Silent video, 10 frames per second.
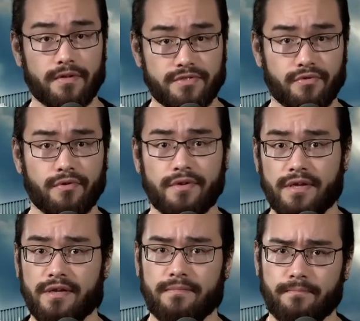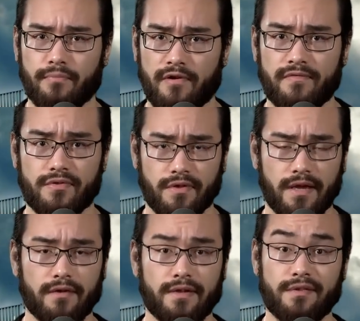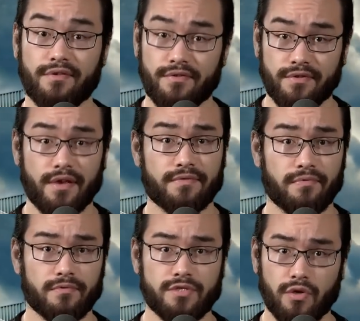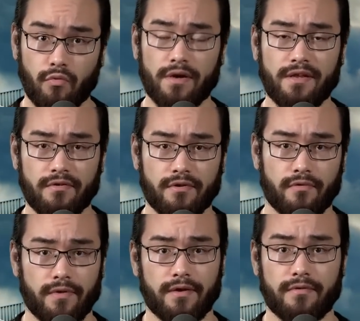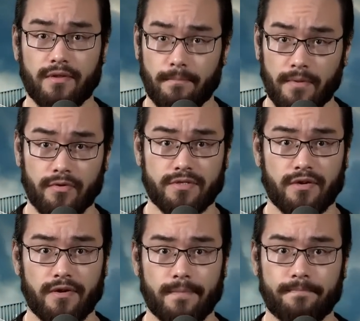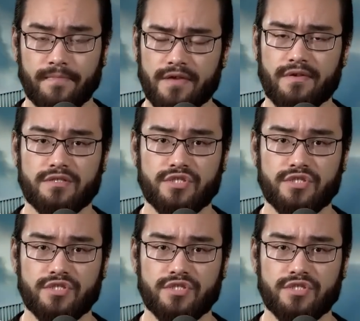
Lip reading: he joined, he'd previously held a successful 20-year career in the military as a